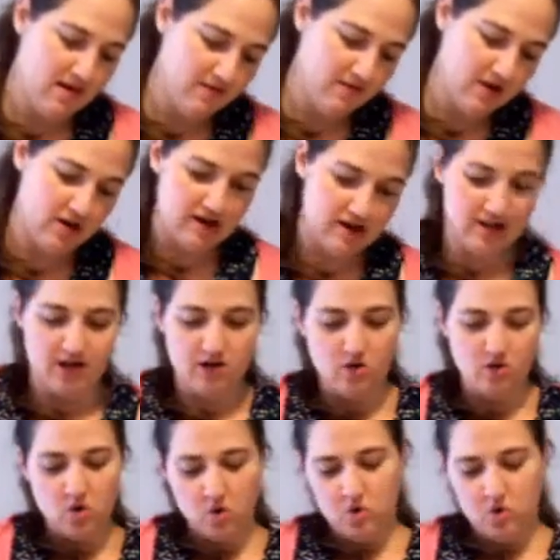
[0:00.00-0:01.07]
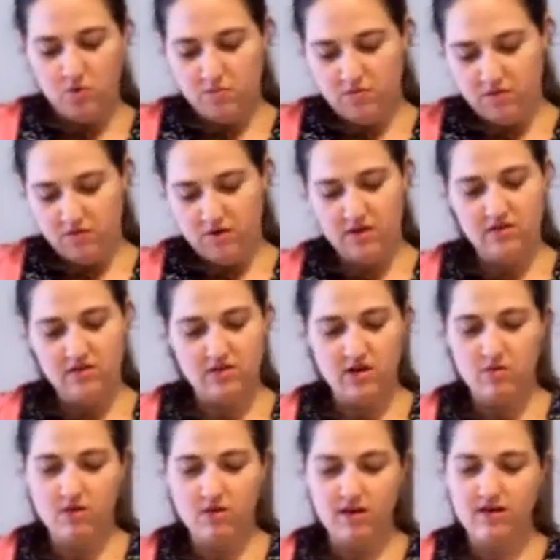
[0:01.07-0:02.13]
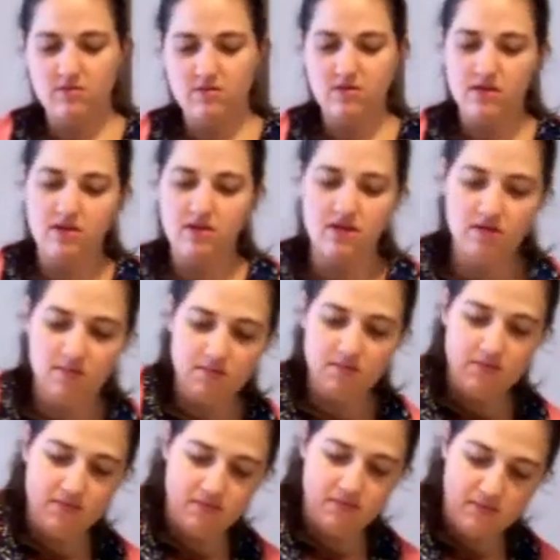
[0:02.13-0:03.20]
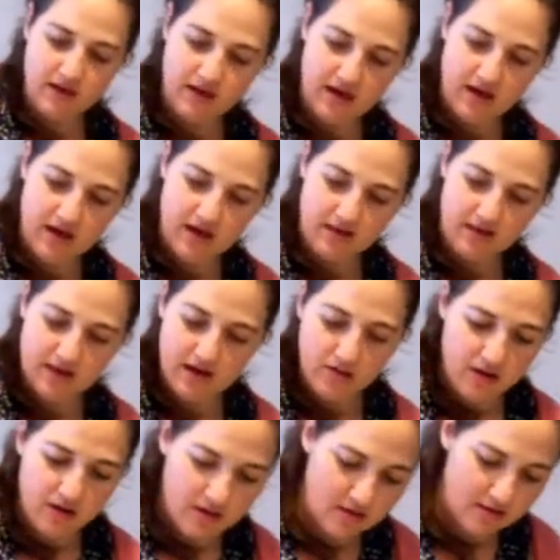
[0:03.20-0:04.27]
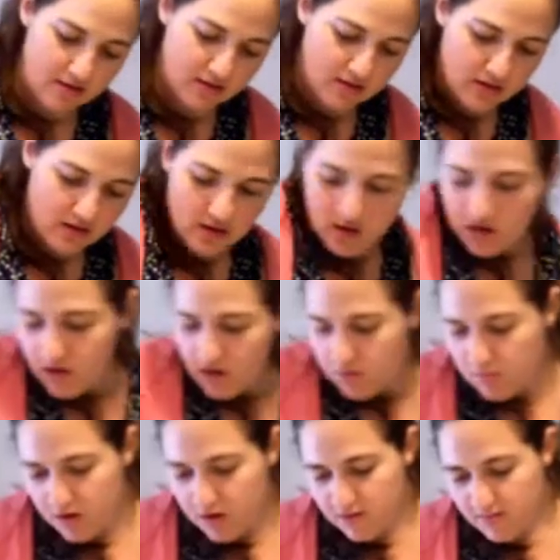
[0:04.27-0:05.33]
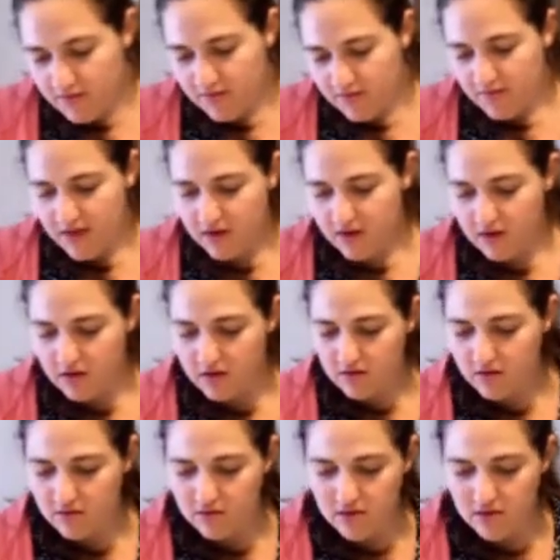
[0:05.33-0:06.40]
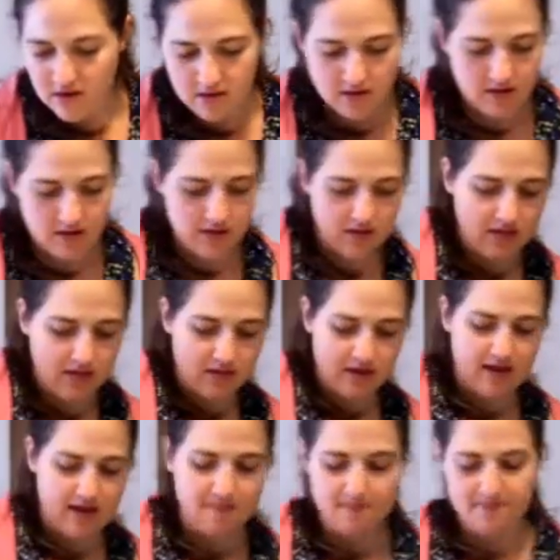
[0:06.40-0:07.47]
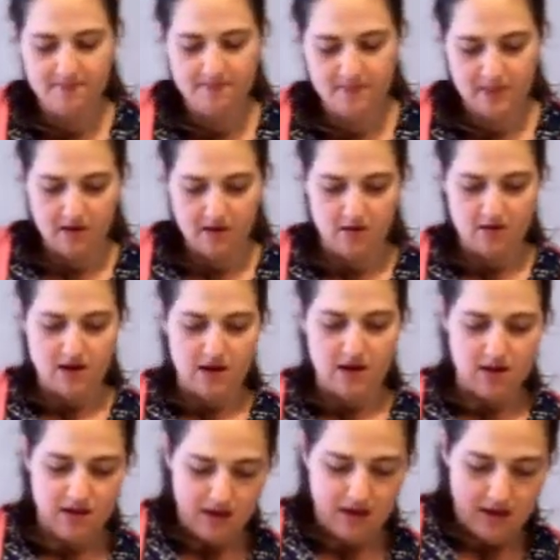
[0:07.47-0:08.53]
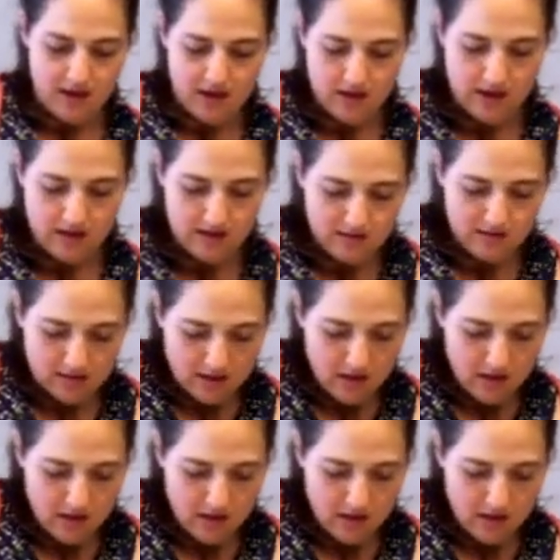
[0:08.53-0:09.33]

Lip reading: Figured I'd let it cool before I start working with the cake. That way it doesn't burn my fingers or anything like that. Alright, it is